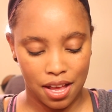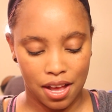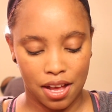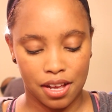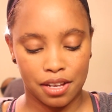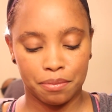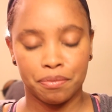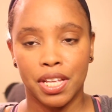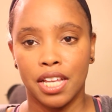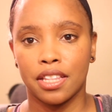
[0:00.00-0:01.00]

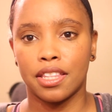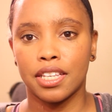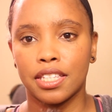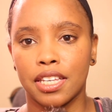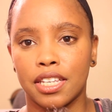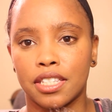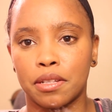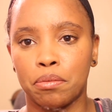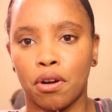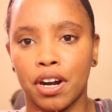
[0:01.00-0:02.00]
Um, this is
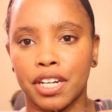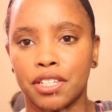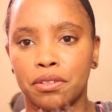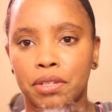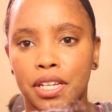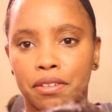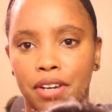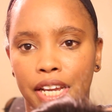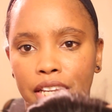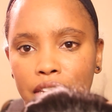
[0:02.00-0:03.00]
the parting you get
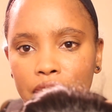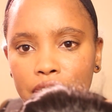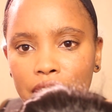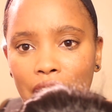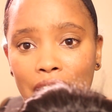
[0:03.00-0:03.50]
right here.